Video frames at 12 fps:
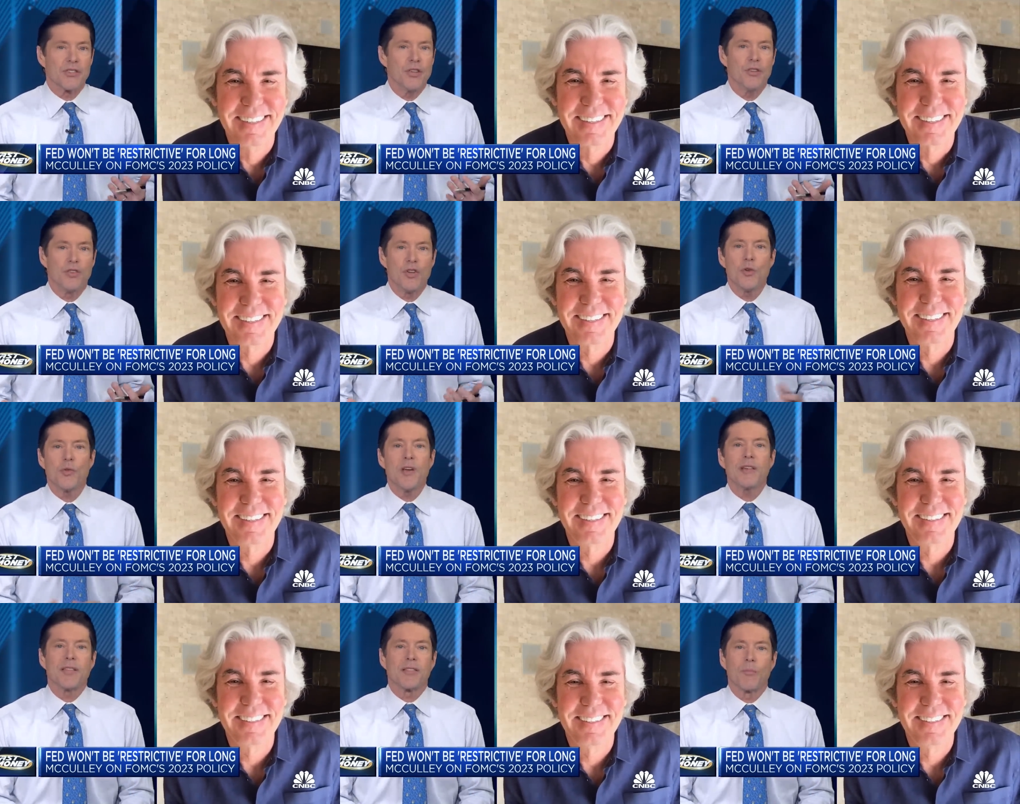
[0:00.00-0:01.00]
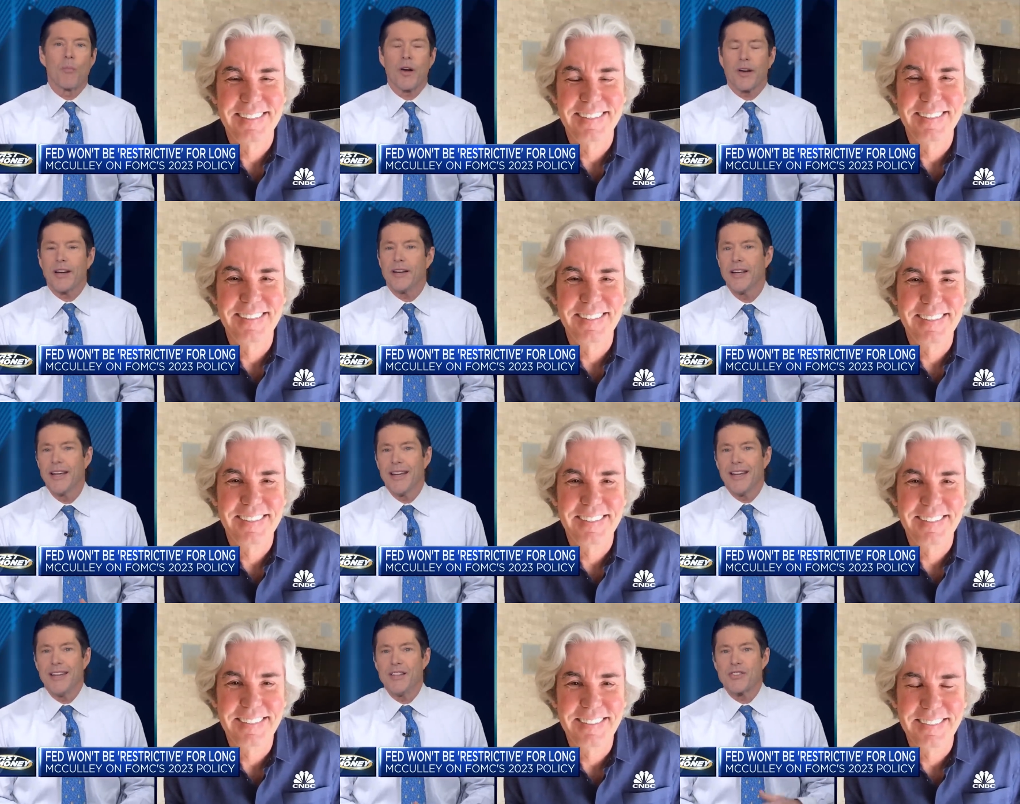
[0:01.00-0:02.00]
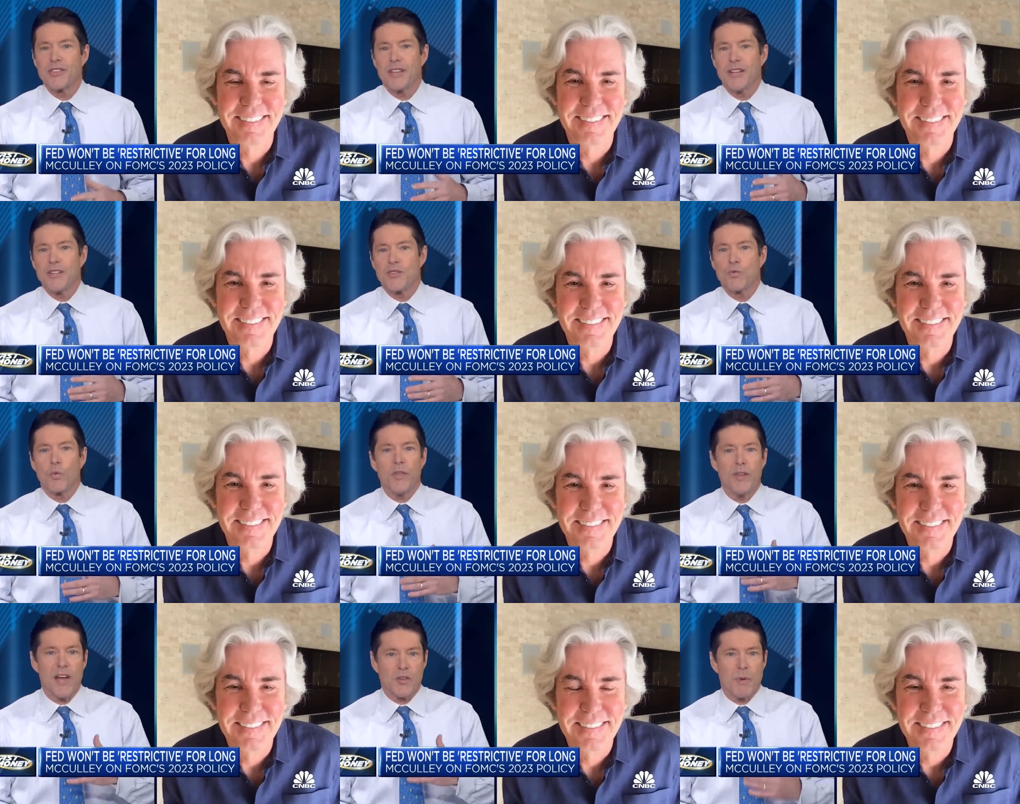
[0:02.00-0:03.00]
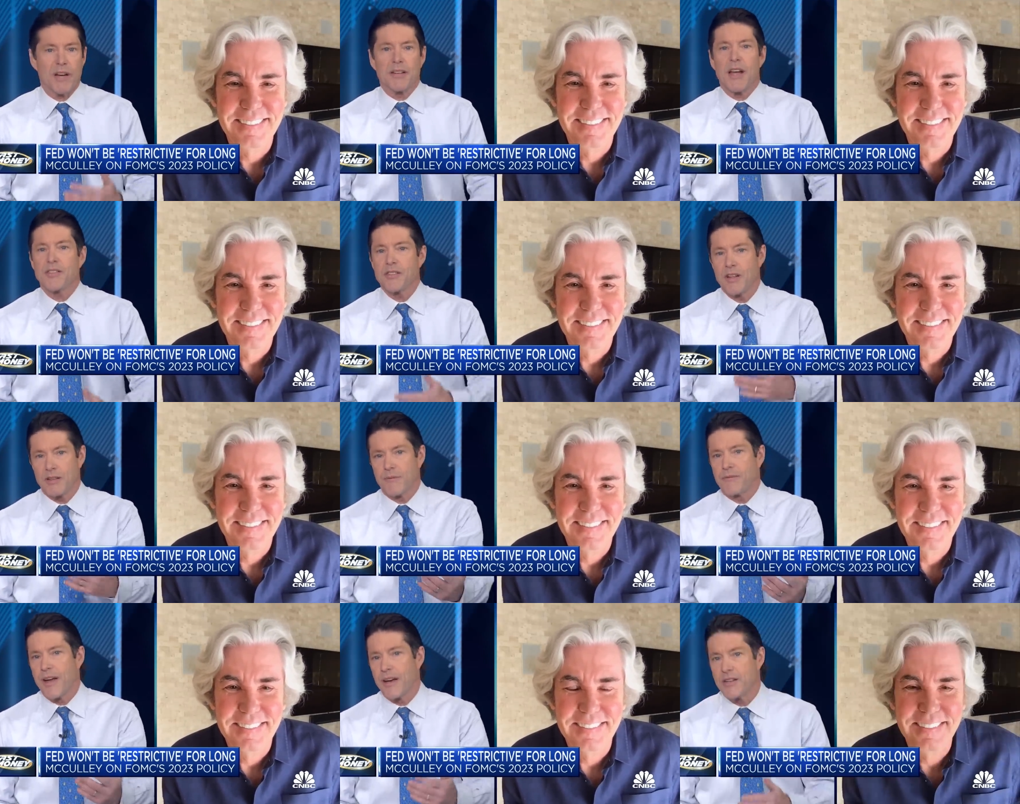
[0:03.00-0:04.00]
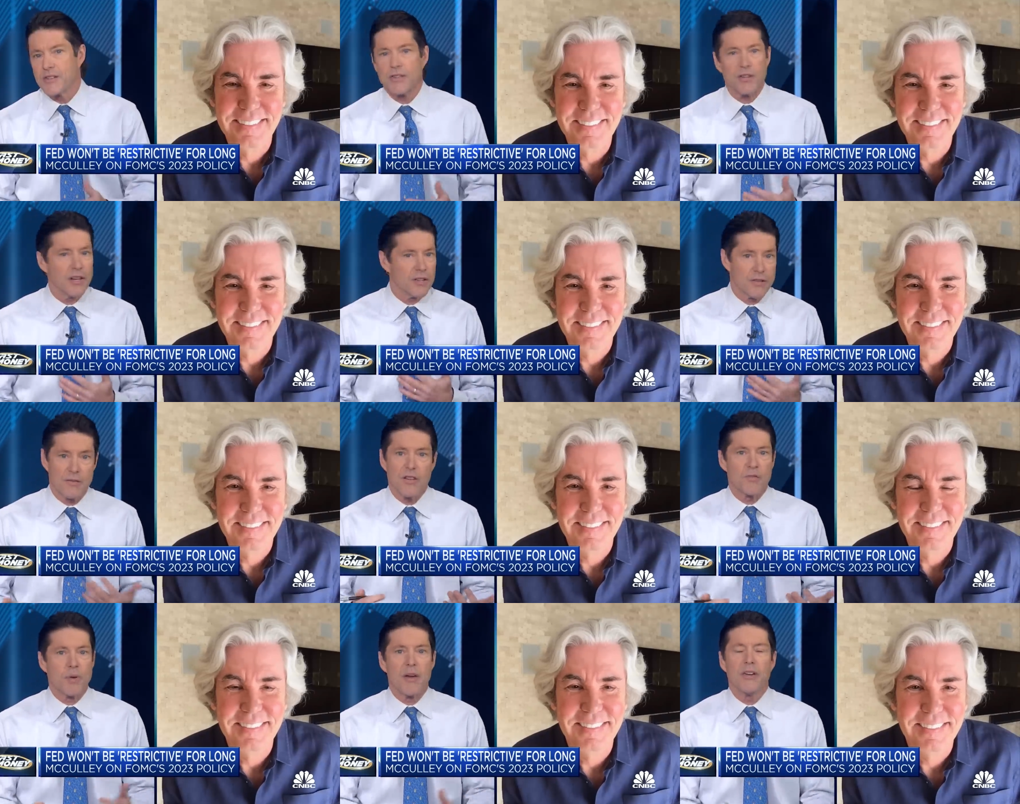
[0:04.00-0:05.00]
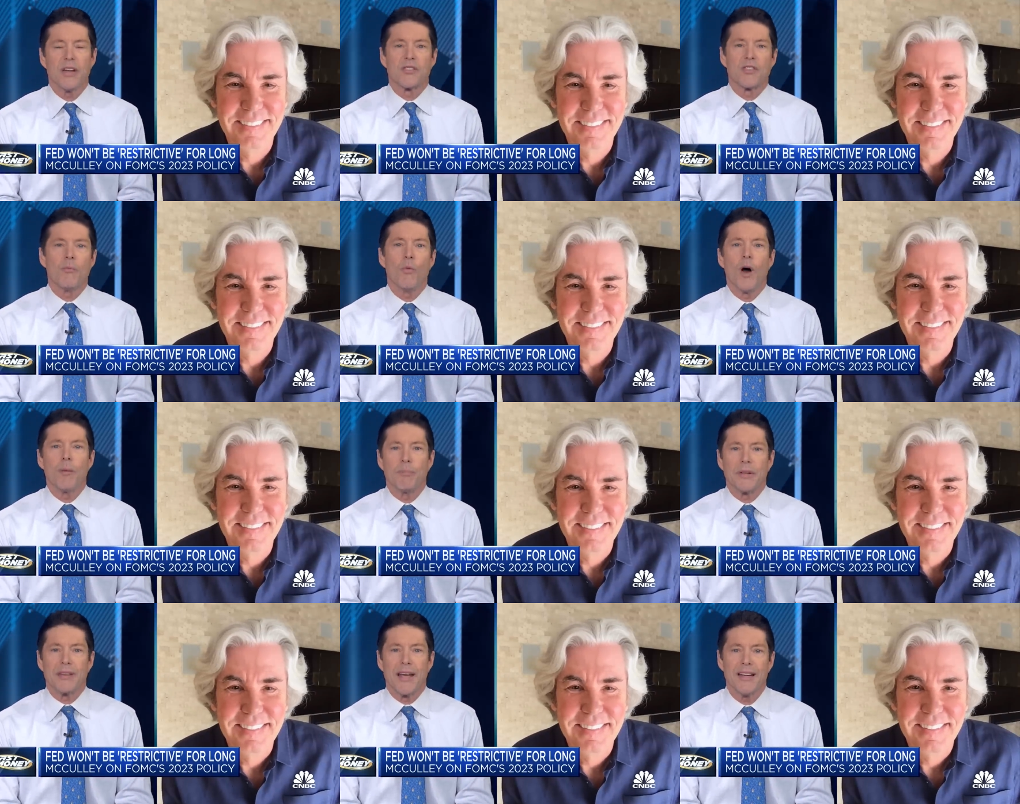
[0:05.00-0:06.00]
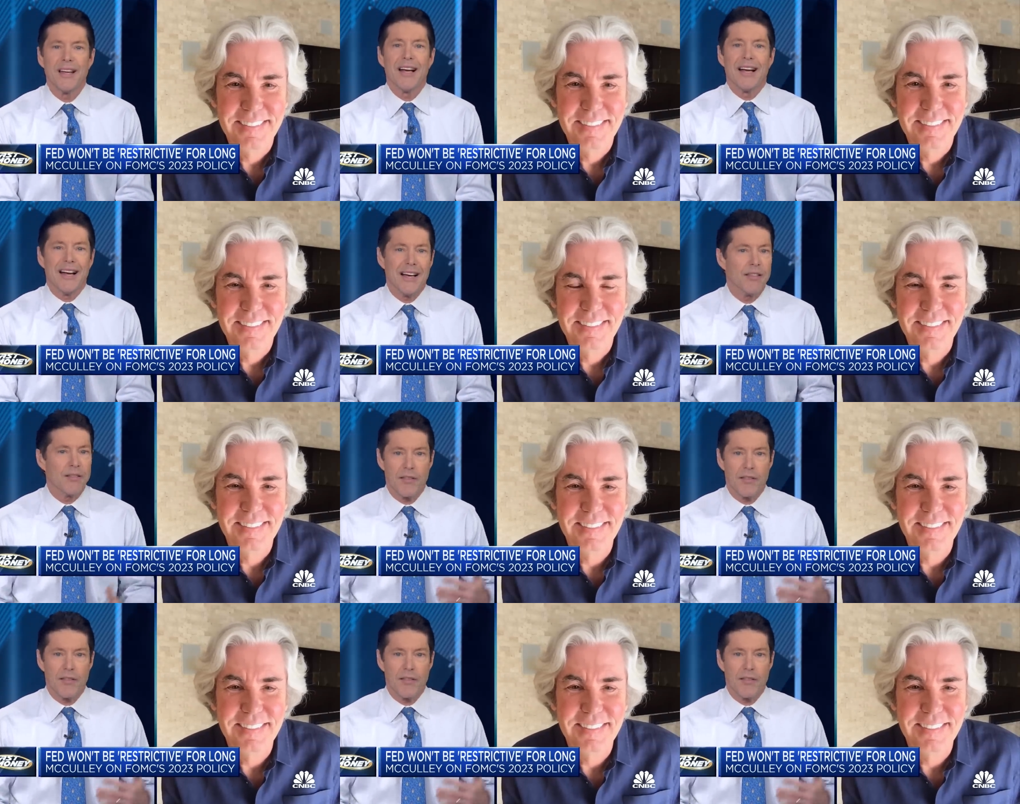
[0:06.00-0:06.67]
Speaker 1: Do you, do you think that the market is is with the expectation that the Fed is is is pivoting somewhat, but that uh,